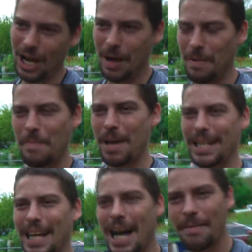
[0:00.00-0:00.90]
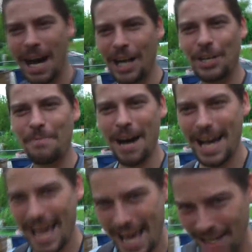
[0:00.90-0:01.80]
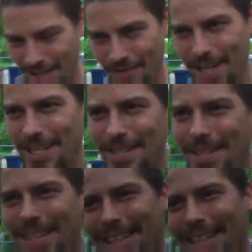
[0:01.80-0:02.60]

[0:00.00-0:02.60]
I'm a big time Occupy activist.